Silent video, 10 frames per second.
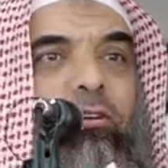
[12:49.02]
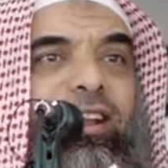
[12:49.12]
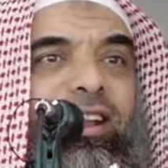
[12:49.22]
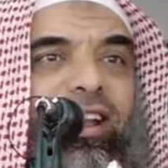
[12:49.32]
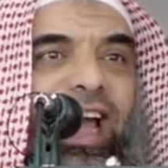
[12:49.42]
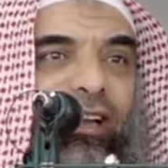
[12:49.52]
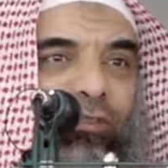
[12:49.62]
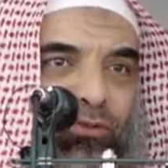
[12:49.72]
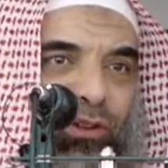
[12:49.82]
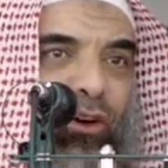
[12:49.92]

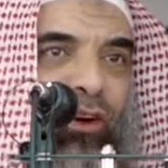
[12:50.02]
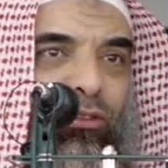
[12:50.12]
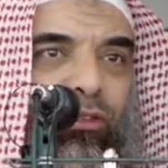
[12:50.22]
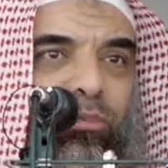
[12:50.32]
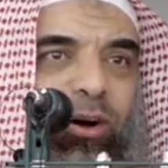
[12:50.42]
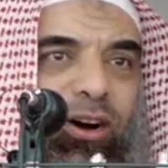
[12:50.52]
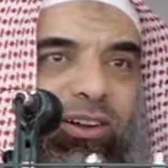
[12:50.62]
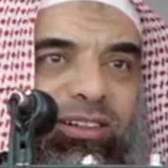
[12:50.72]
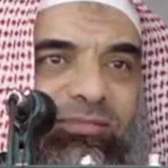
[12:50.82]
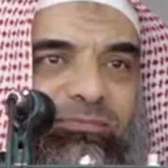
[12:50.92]
lives revolved
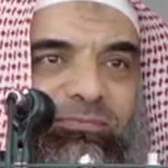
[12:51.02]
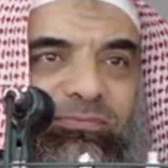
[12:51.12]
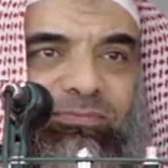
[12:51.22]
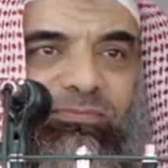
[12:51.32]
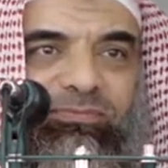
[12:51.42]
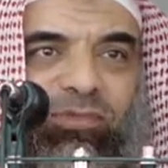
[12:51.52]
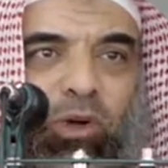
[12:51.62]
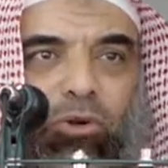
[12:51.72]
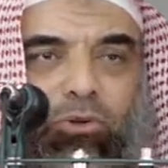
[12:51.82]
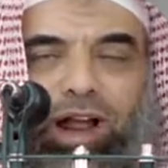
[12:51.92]
upon
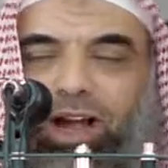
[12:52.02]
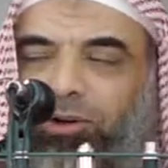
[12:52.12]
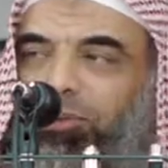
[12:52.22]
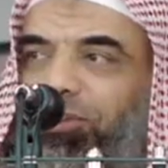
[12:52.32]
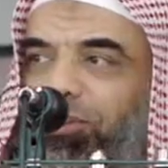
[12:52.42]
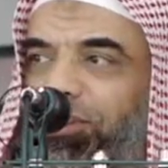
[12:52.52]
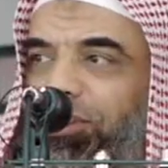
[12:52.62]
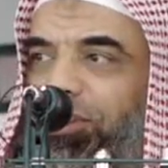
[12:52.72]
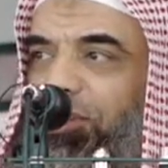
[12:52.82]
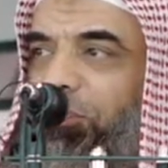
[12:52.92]
or around
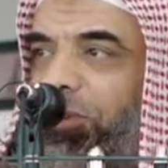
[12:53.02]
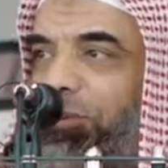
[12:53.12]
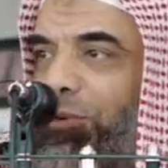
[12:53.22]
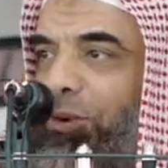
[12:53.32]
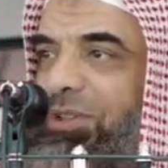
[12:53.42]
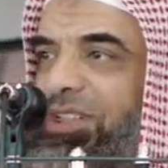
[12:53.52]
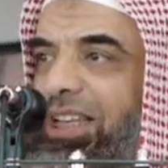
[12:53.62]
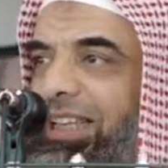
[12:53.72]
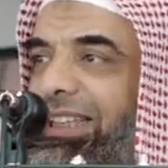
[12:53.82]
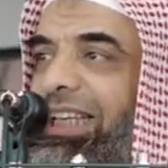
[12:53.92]
the performance
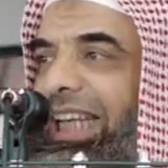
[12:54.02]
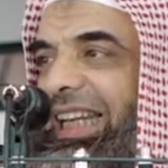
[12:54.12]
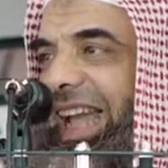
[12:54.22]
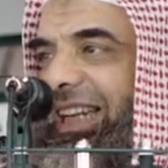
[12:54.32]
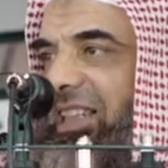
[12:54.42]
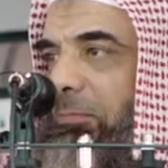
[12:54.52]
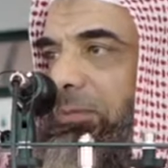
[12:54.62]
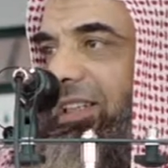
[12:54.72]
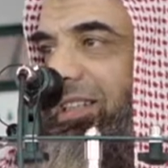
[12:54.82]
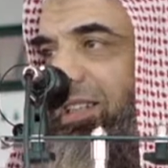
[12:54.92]
and the deed and the
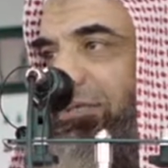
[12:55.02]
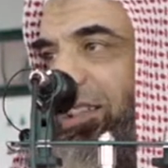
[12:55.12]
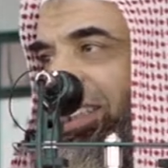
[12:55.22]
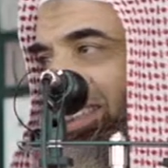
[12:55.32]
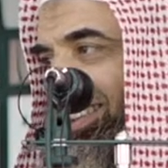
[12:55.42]
acceptance of the deed.